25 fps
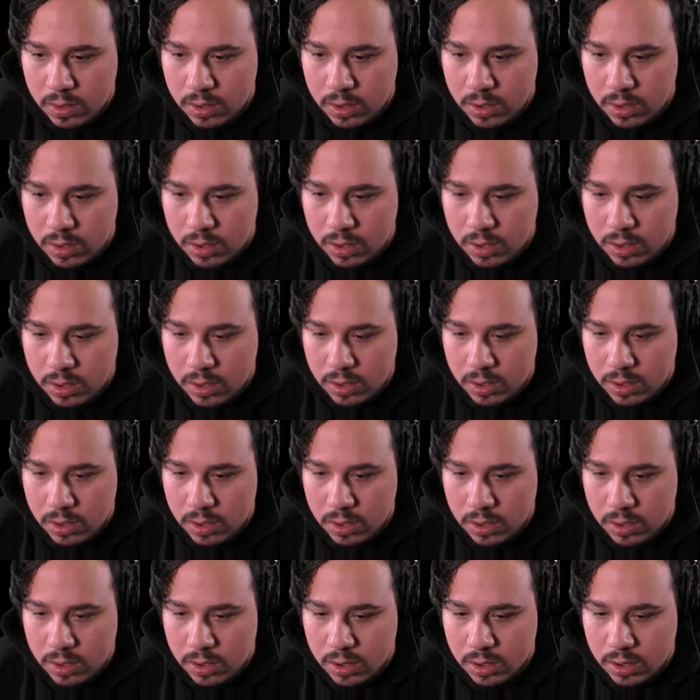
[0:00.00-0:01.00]

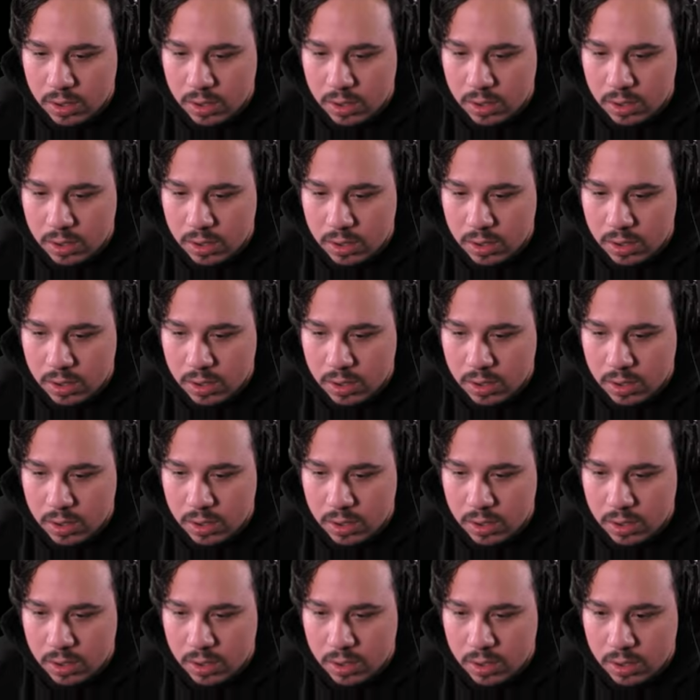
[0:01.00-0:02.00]

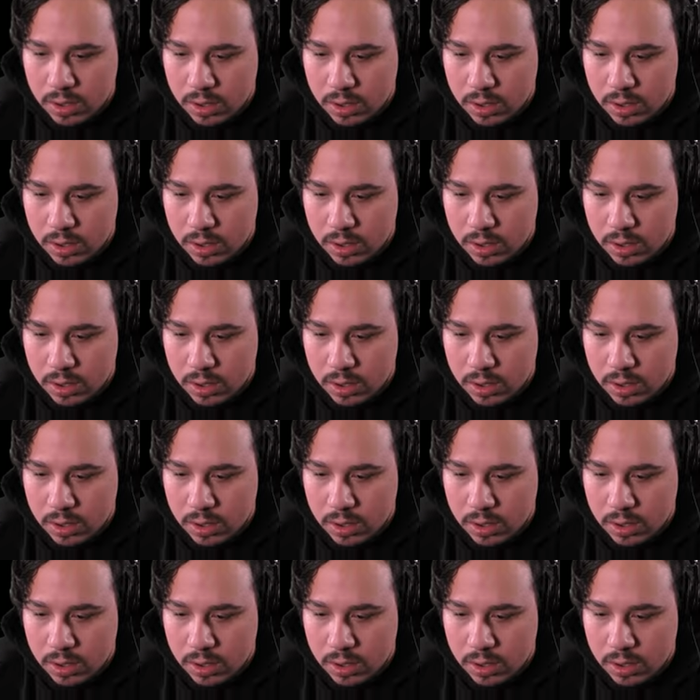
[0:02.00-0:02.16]
[no speech]